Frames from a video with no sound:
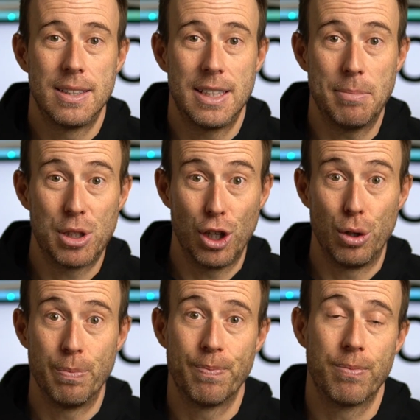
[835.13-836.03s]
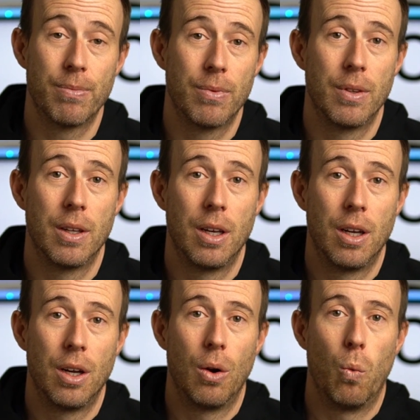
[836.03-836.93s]
Tip 2,
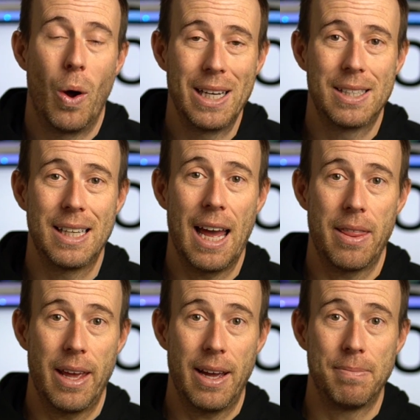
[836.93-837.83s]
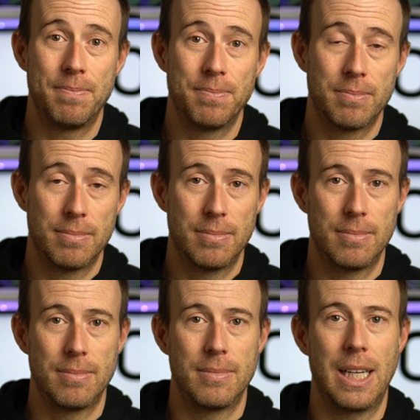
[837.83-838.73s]
when to get there.
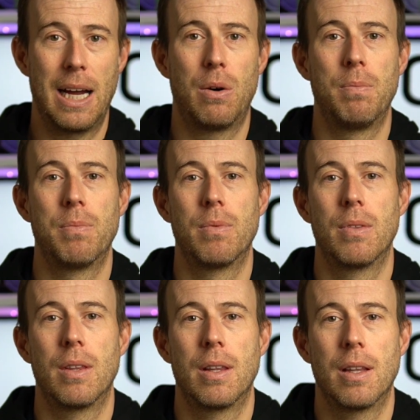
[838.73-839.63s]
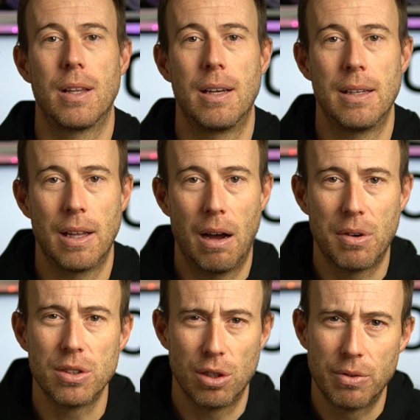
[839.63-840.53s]
Now, I've
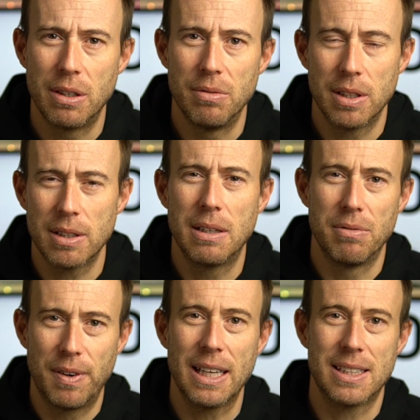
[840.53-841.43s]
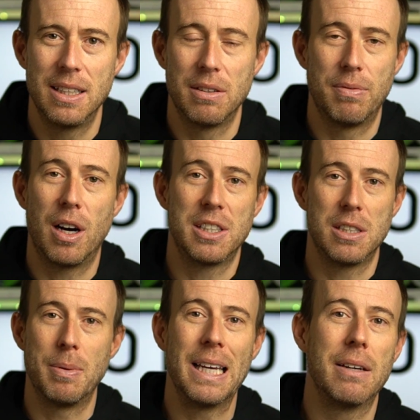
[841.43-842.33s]
got sort of conflicting advice has been